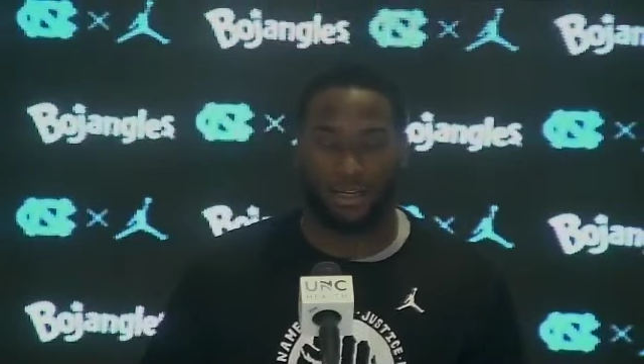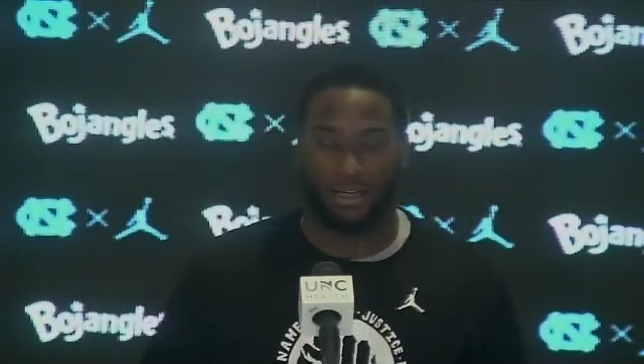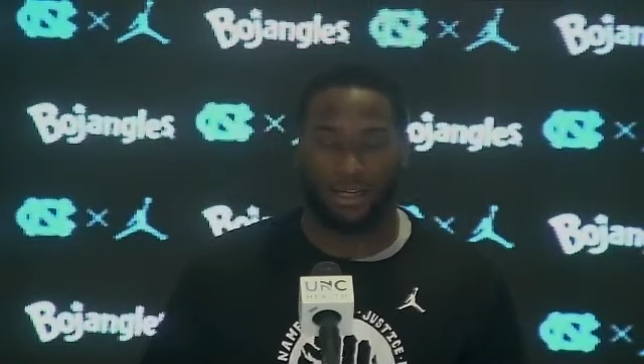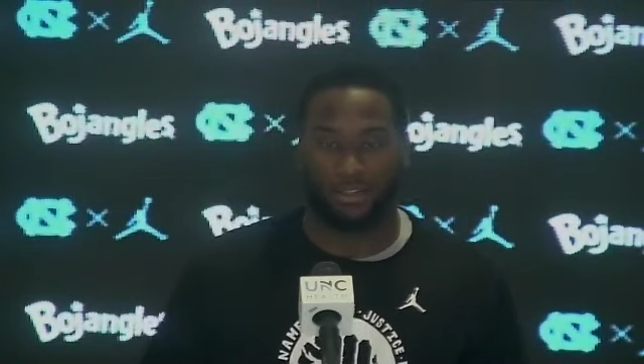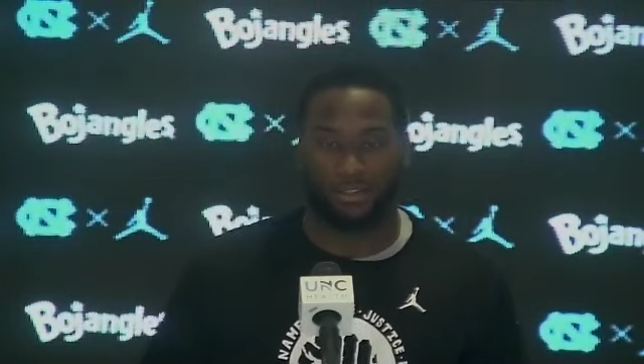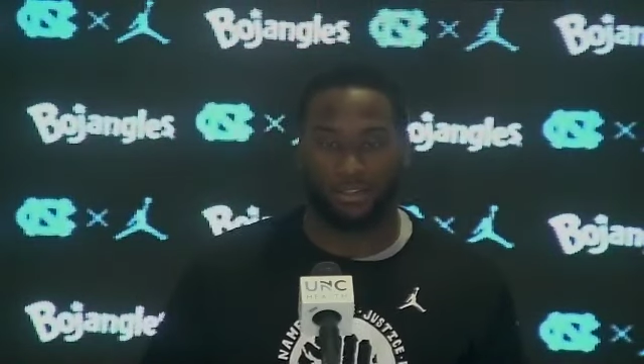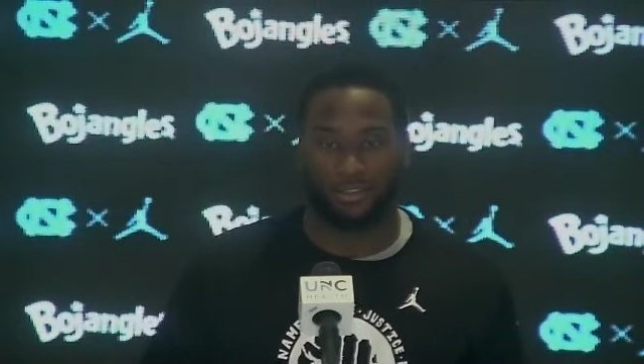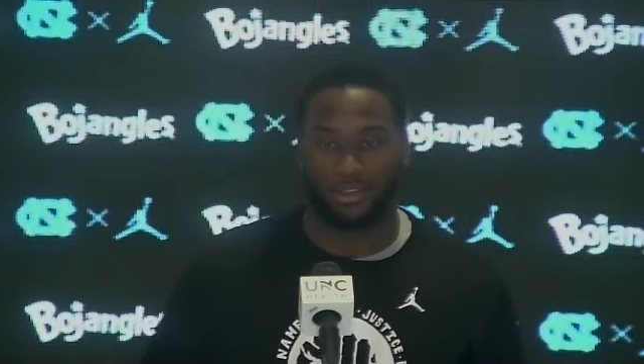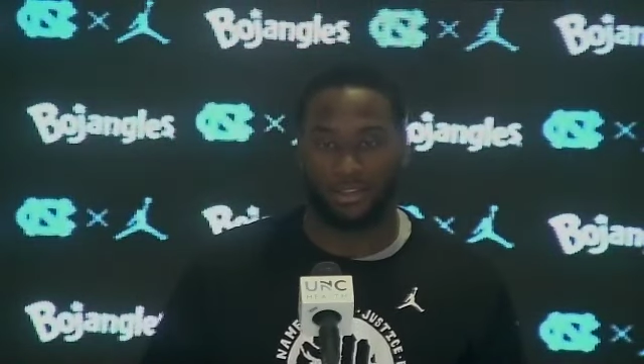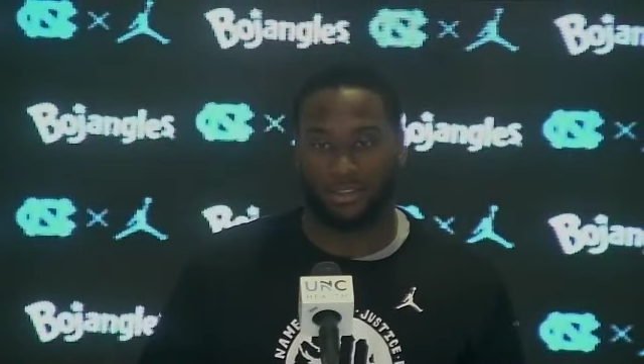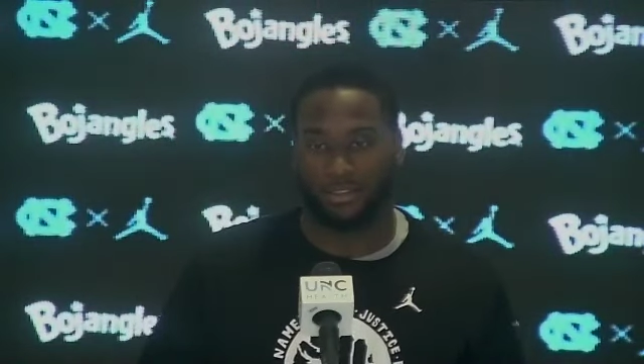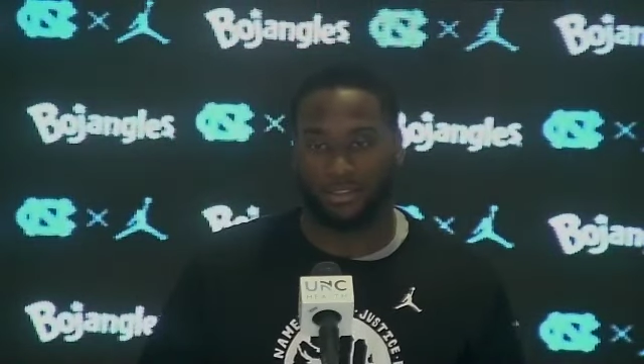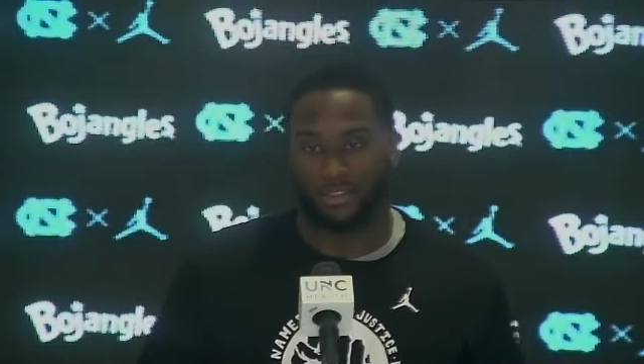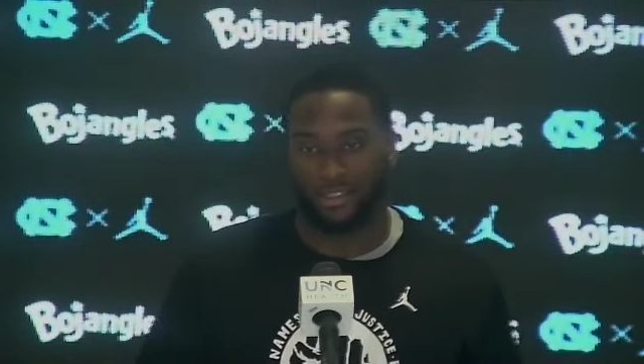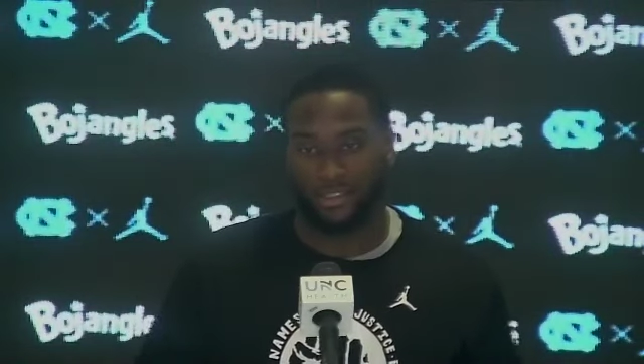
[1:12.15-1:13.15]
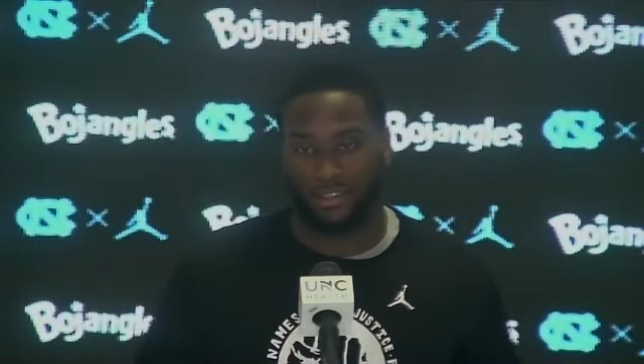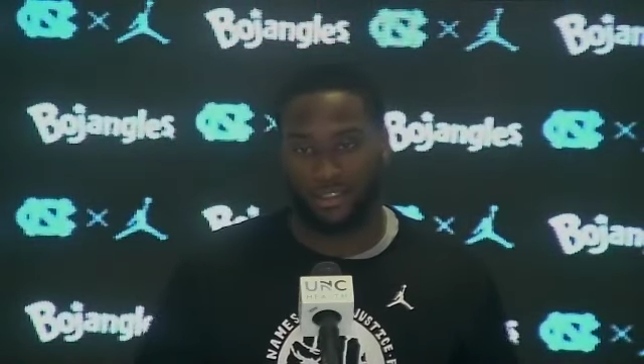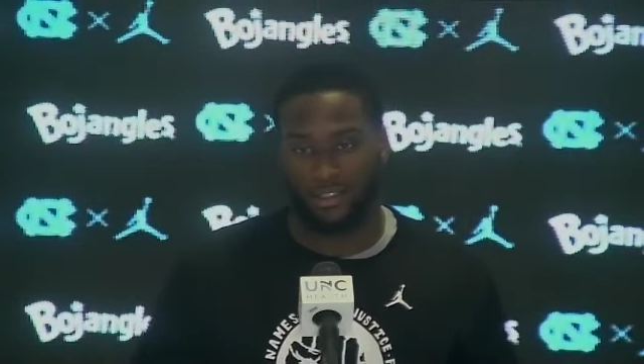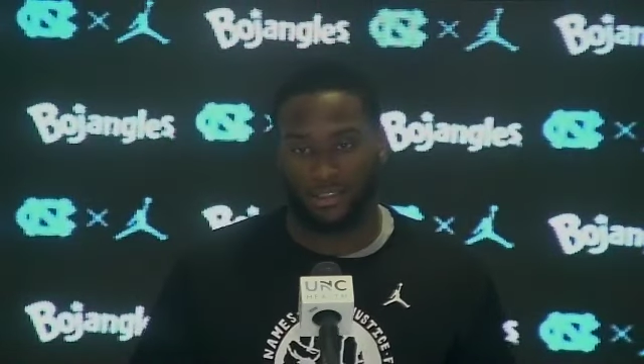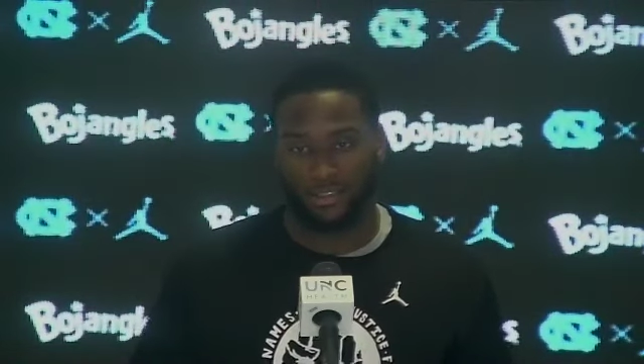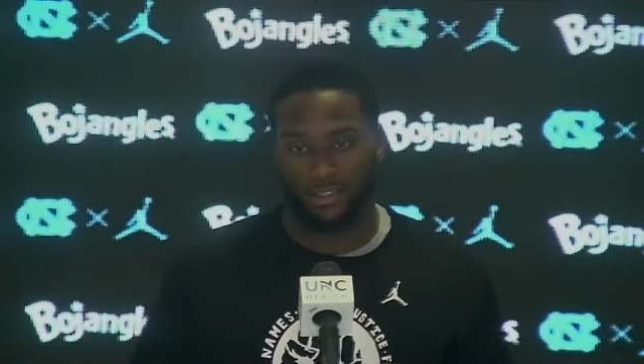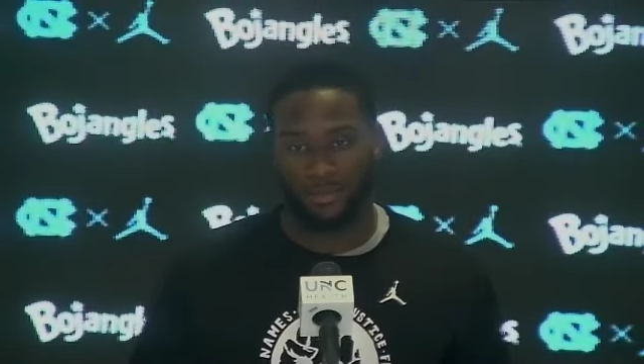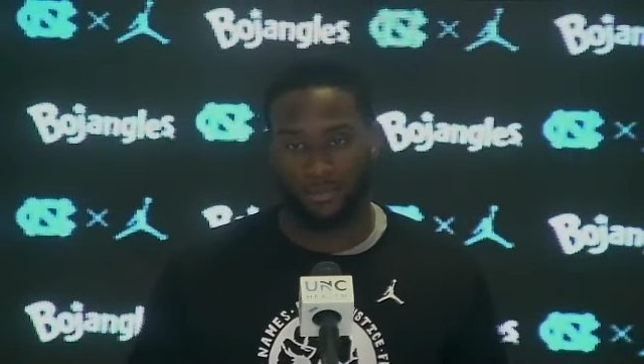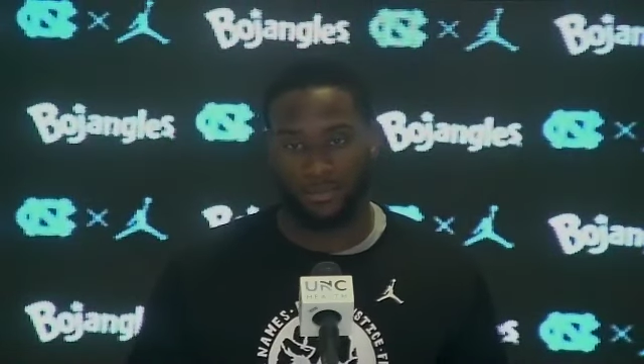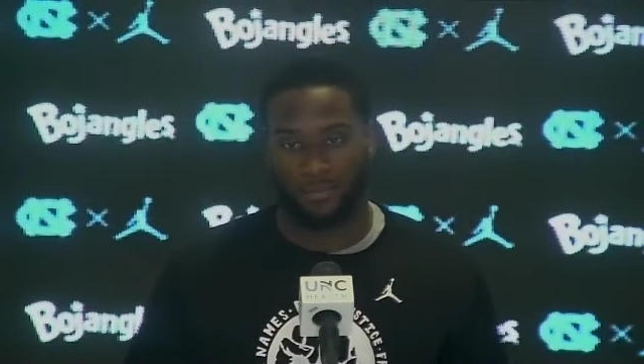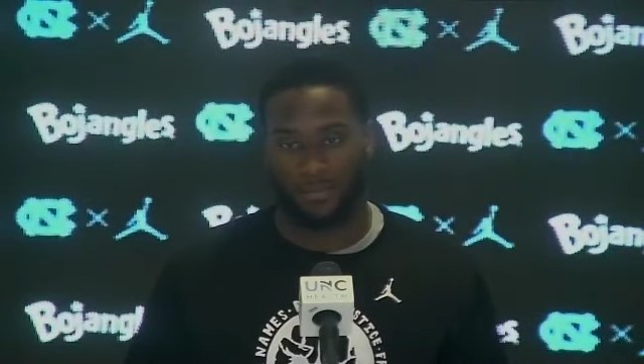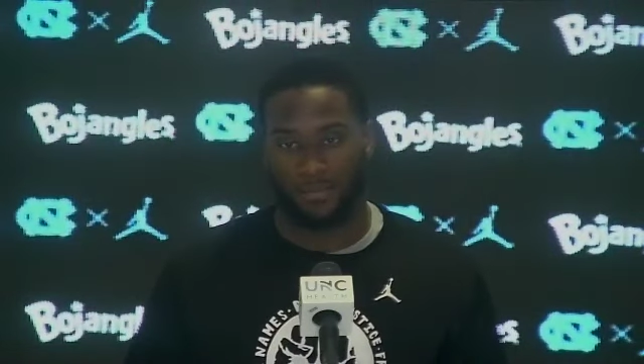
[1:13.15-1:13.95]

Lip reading: athletes that you'll see at the next level.